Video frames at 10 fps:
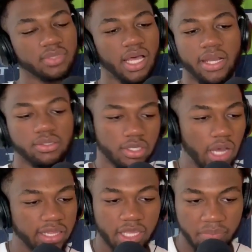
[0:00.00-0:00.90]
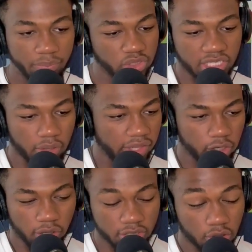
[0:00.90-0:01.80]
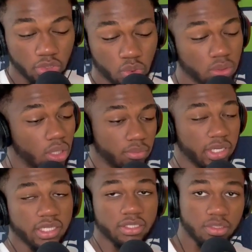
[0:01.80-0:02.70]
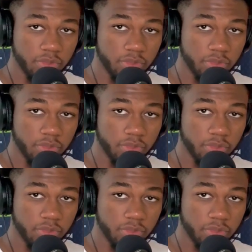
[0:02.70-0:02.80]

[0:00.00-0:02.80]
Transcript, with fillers: I don't know. I think people just held that grudge a little too long, but that's just.